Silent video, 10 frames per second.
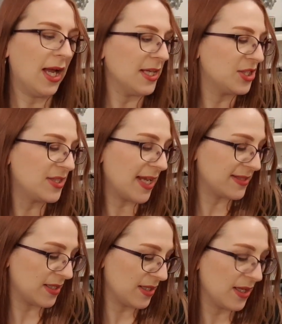It just
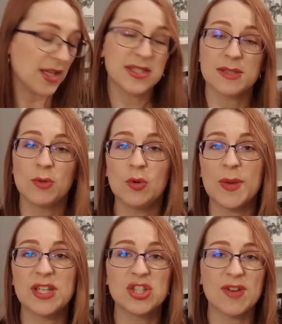has a small
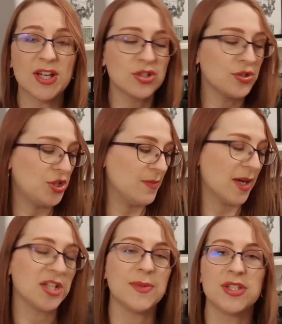bit of stretch, not too
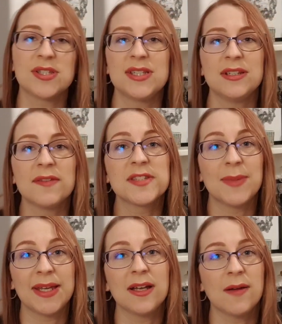much, but just enough
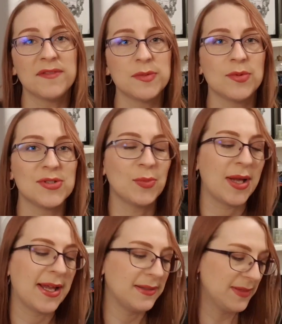to make it comfortable to
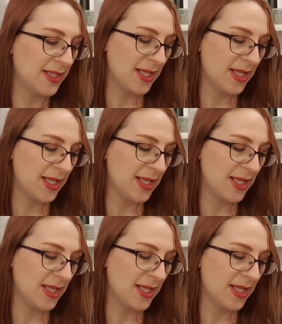wear.